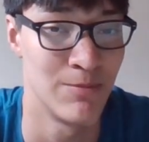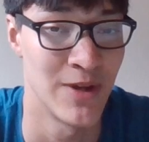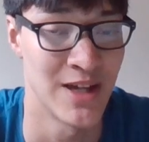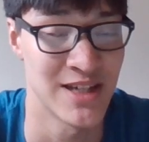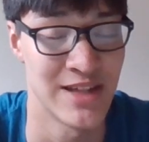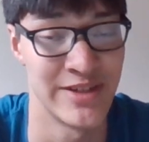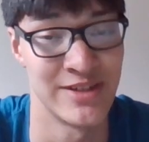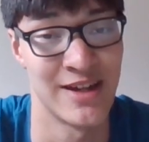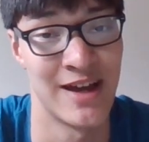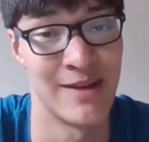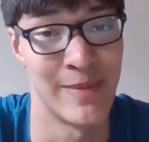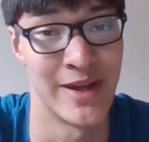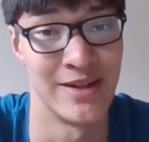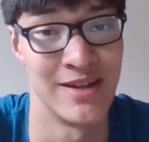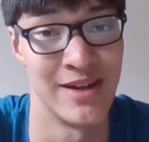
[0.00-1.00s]
because at the
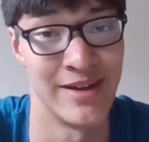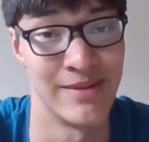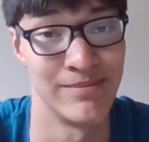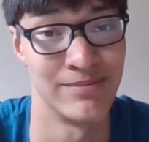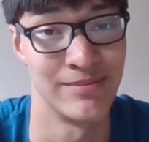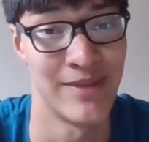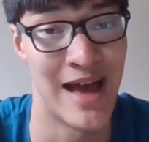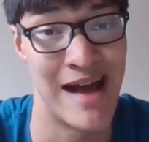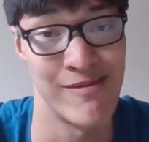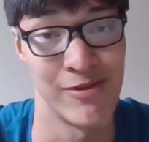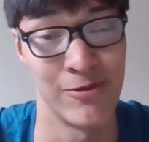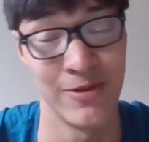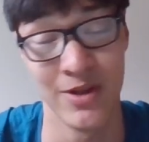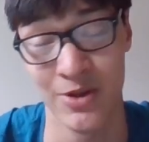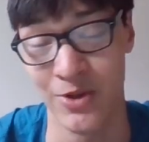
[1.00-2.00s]
time I didn't have
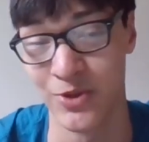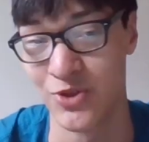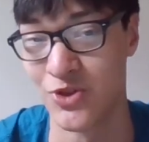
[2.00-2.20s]
a vehicle